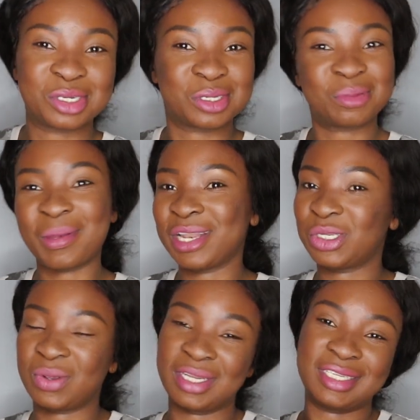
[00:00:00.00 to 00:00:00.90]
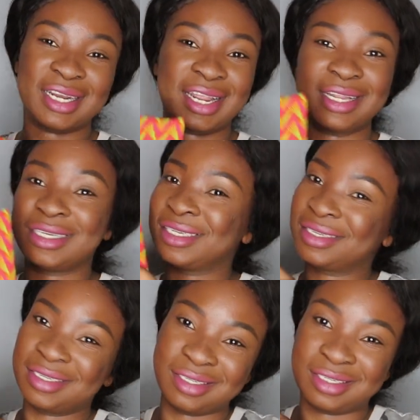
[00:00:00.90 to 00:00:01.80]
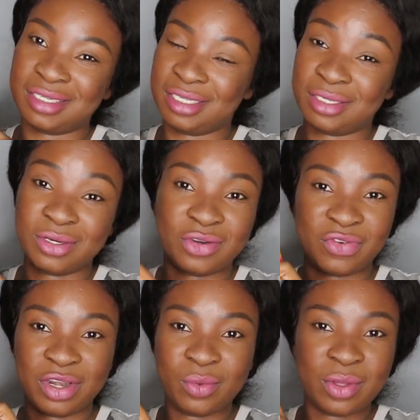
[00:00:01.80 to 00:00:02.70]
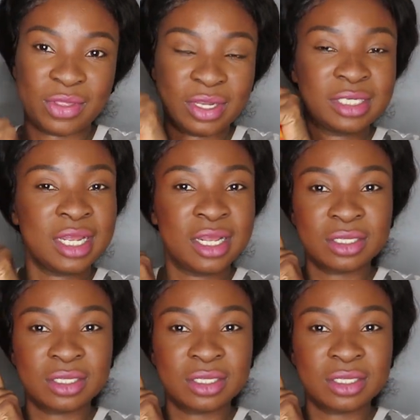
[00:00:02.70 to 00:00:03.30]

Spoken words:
to spend 20 rand, it's not really worth it.